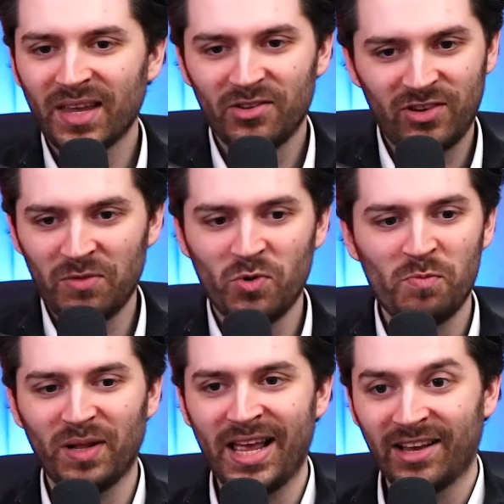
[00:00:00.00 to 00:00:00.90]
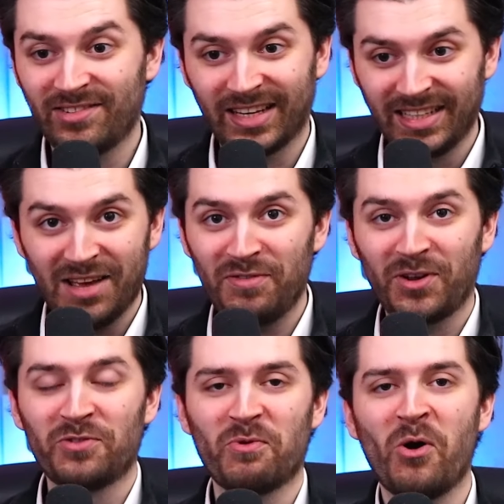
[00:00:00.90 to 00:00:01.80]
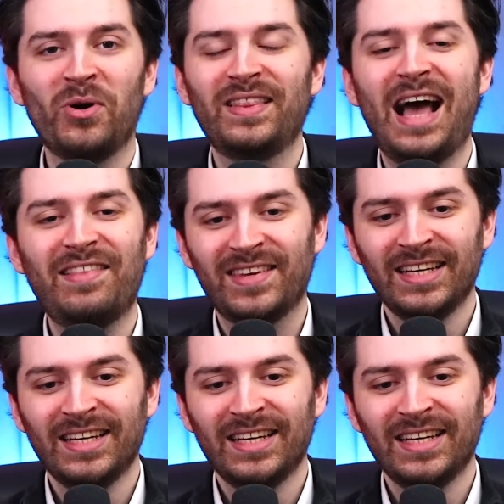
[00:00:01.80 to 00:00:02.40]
JIN-WOO playing a significant role in that.